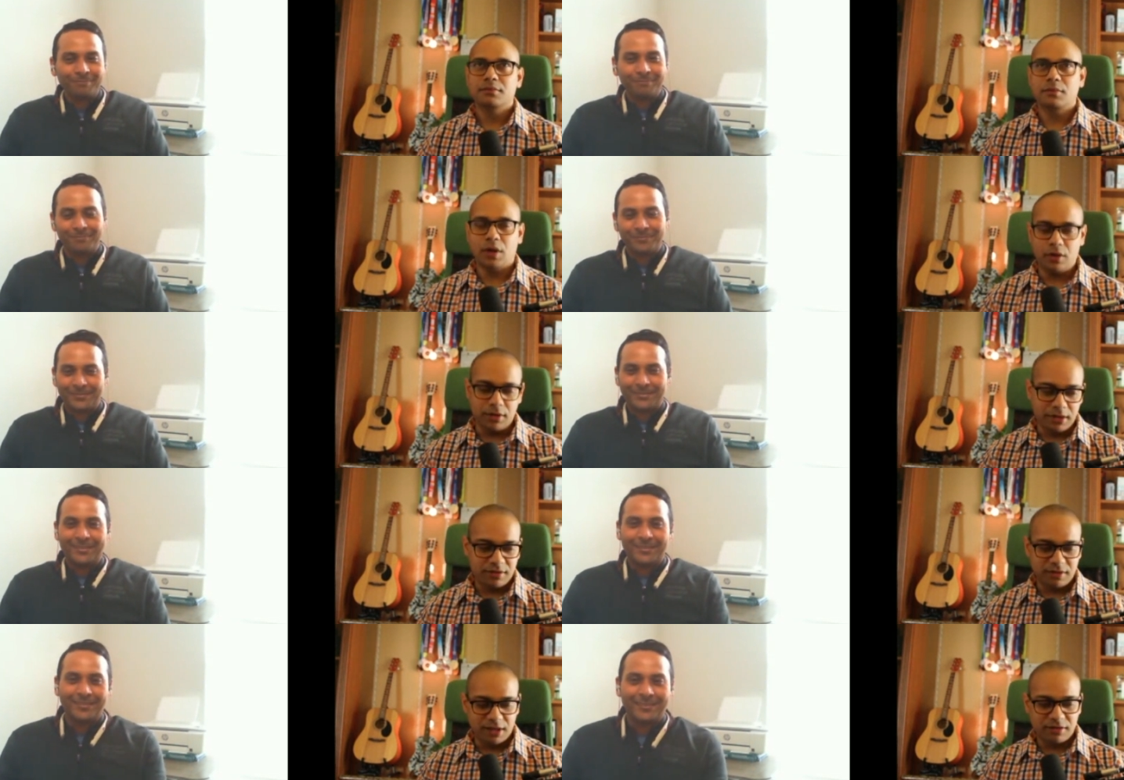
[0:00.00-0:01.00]
Speaker 1: Oh,
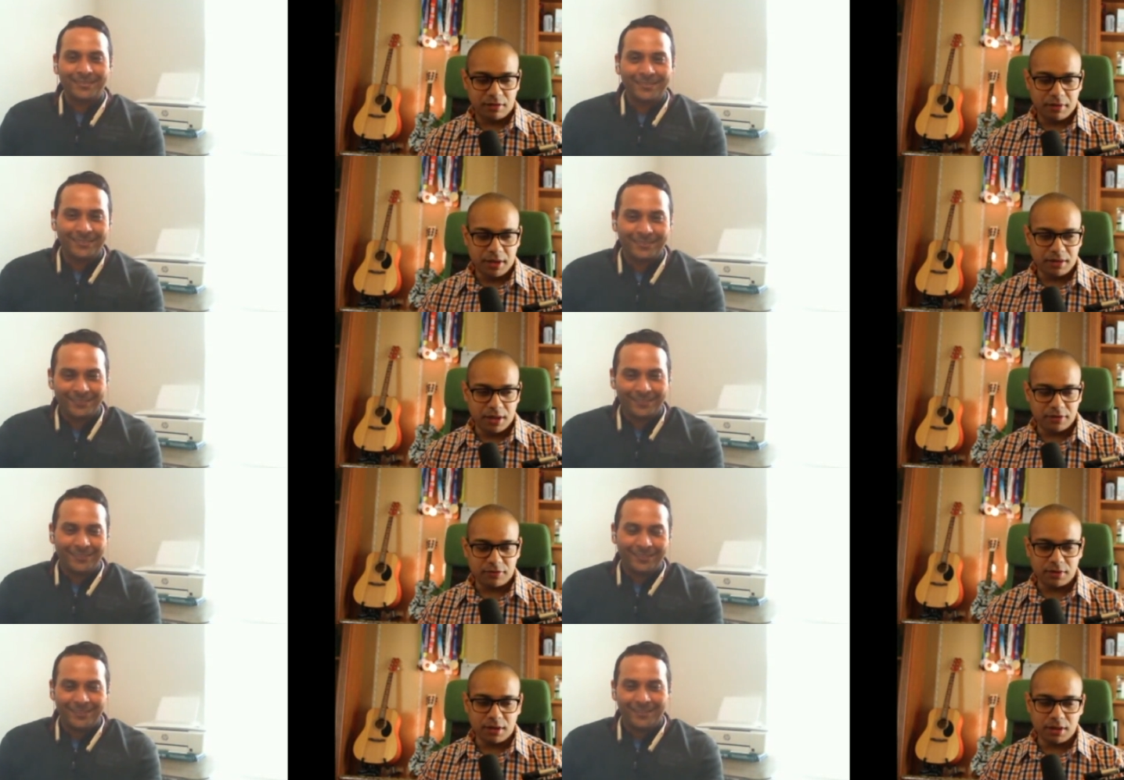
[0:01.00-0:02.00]
that's that's great. Uh,
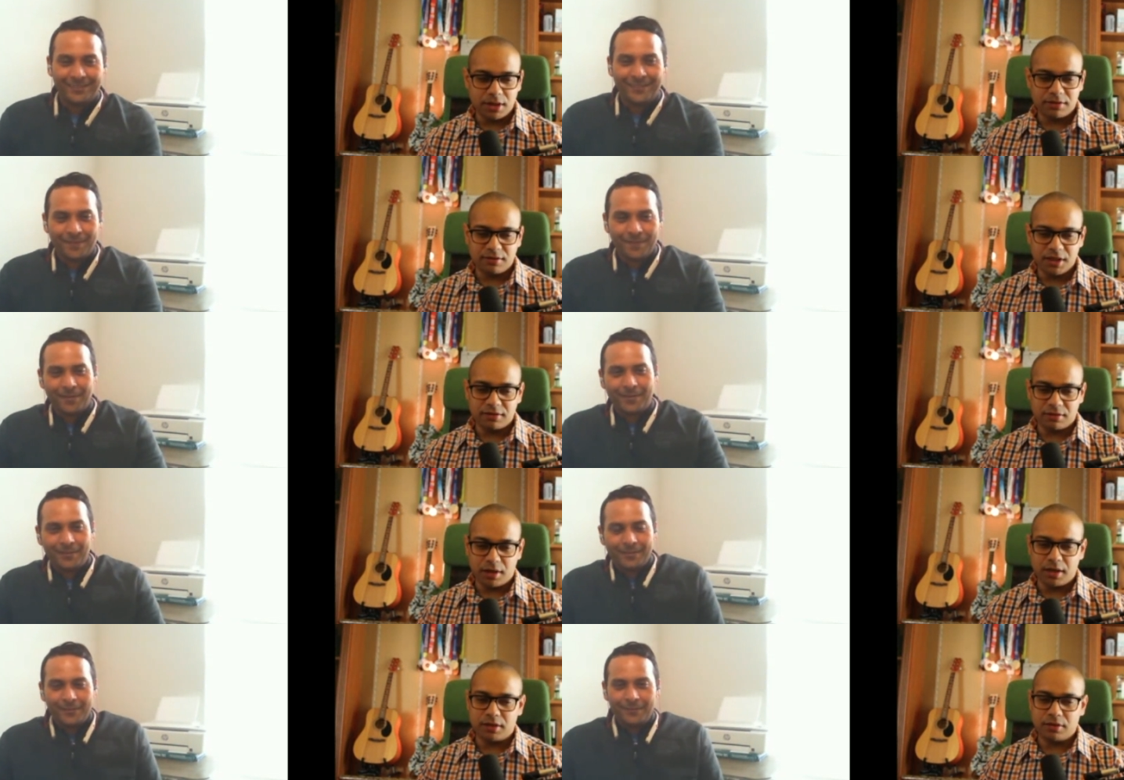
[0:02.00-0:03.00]
so let's let's uh-huh.
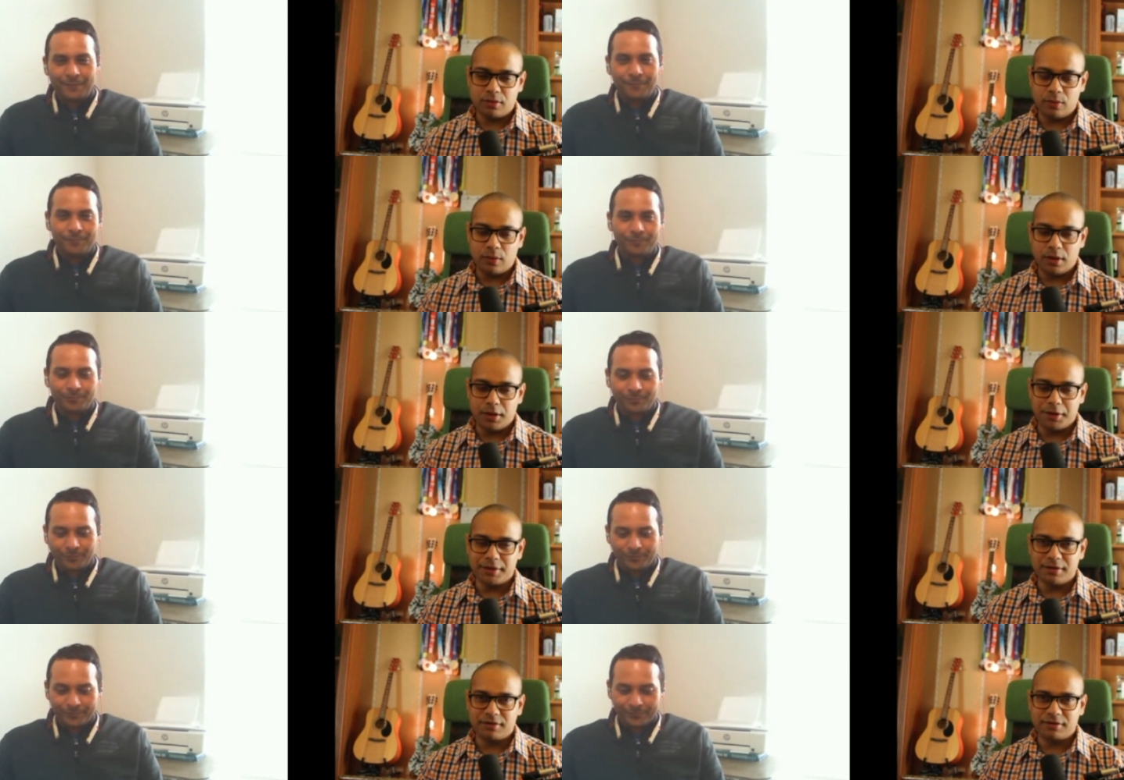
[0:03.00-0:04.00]
try to uh,
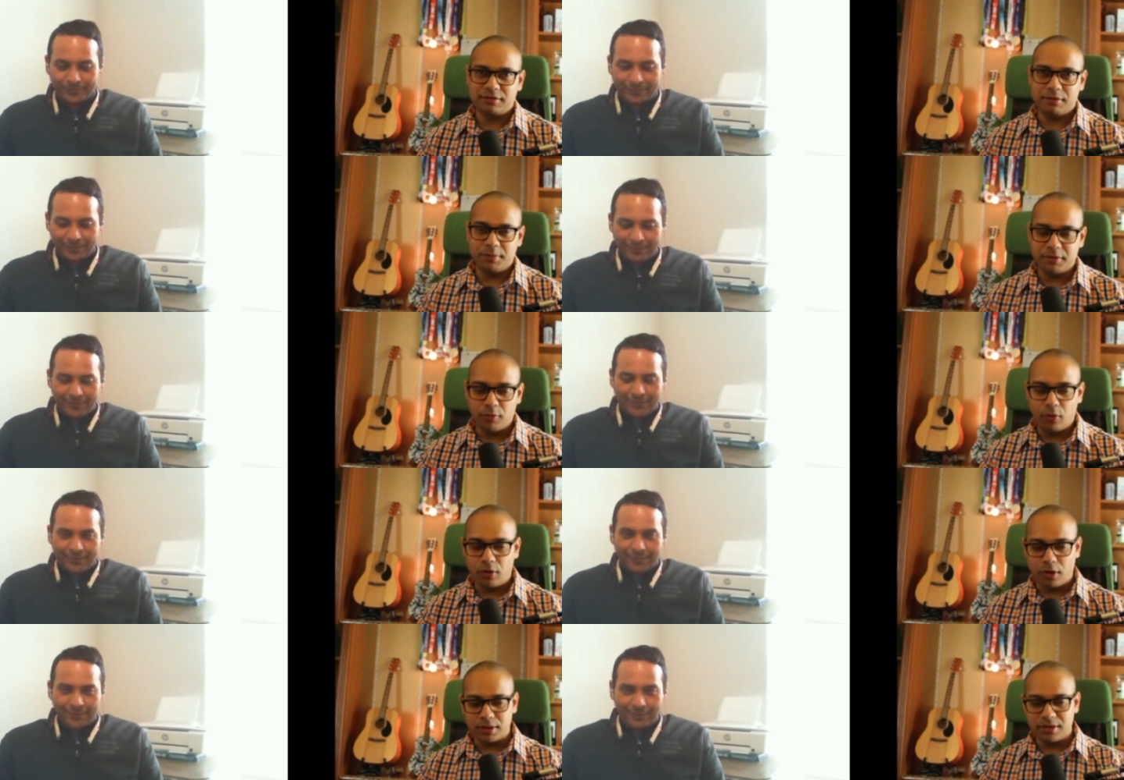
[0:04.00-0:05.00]
discuss a bit
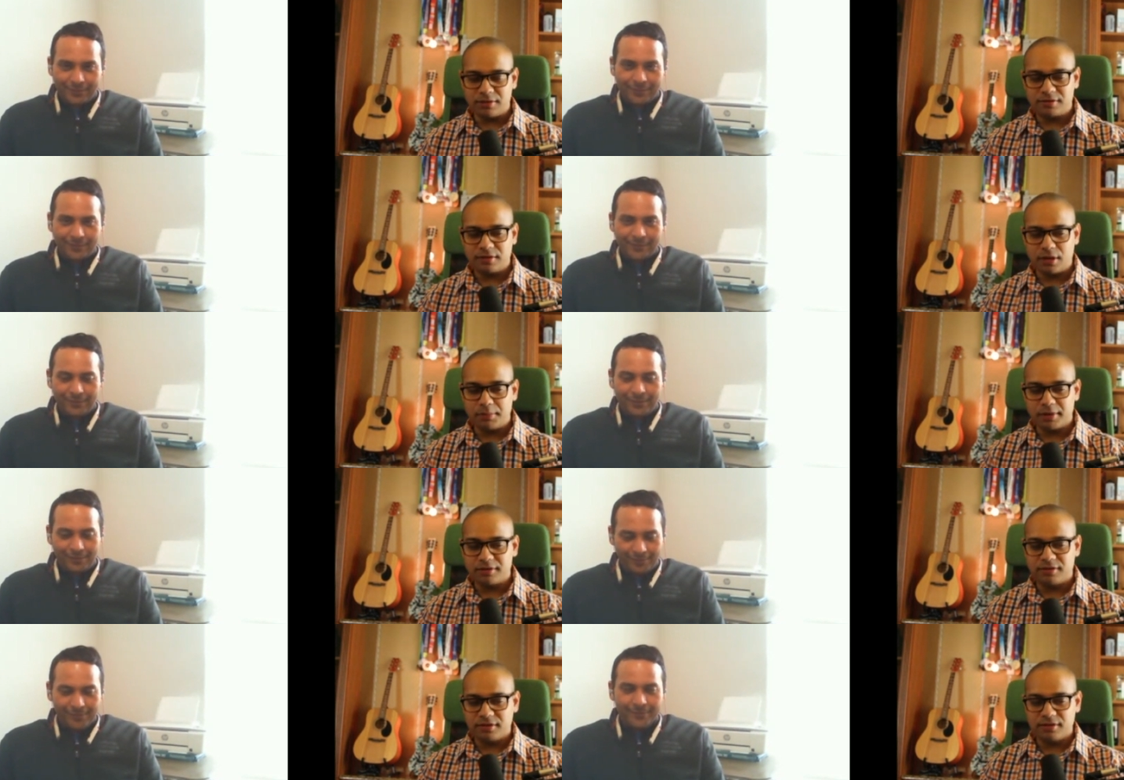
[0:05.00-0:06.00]
more on this uh,
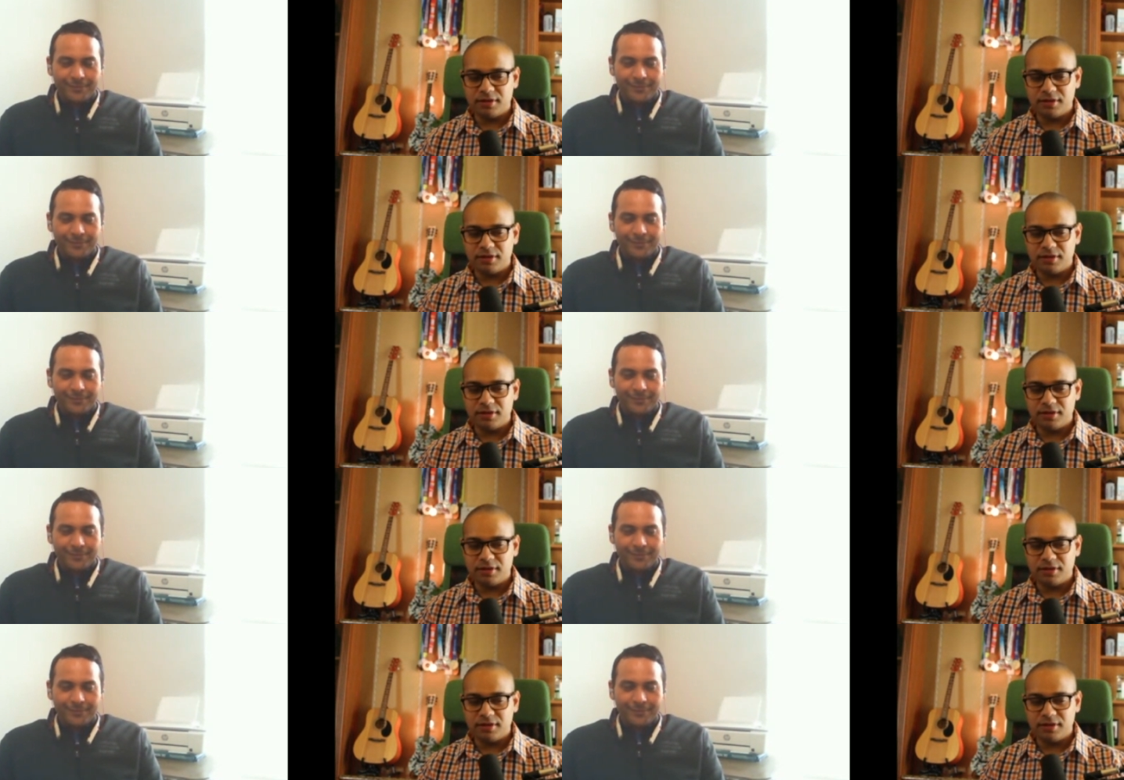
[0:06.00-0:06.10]
because uh-huh.